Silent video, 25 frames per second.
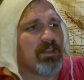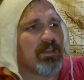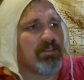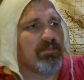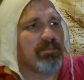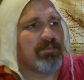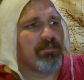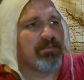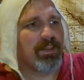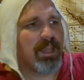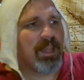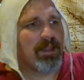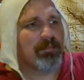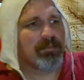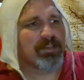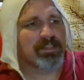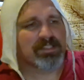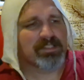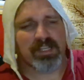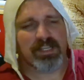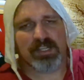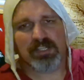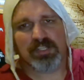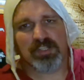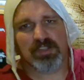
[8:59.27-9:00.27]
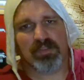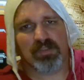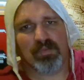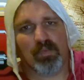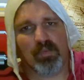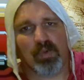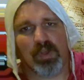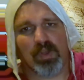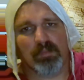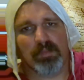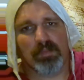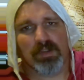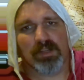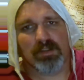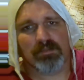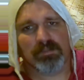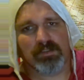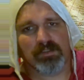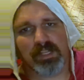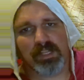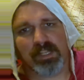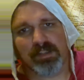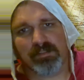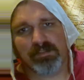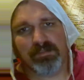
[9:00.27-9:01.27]
fabric section of Walmart
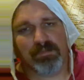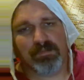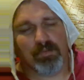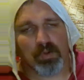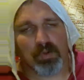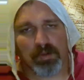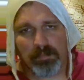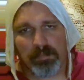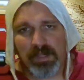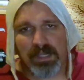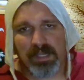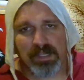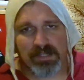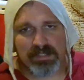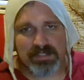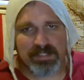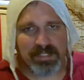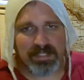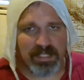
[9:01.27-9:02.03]
for like $4.